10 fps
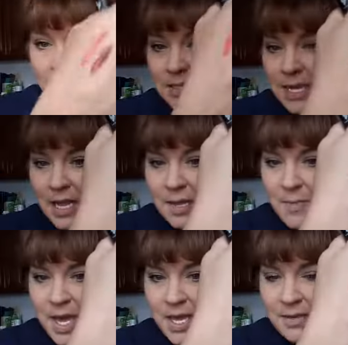It's Holly
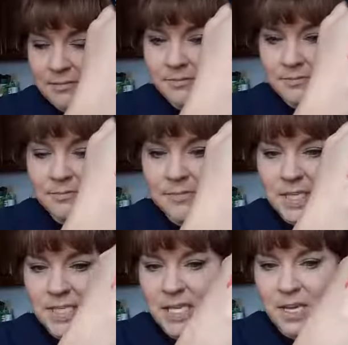Megan.
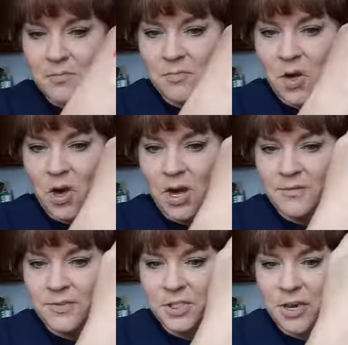It's like a
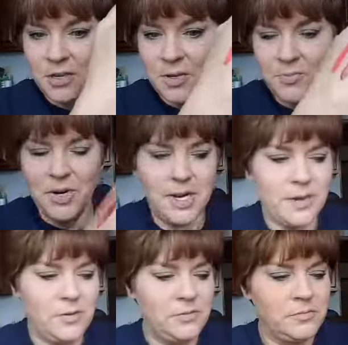mauve chocolate
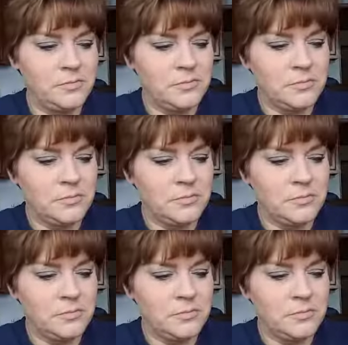brown.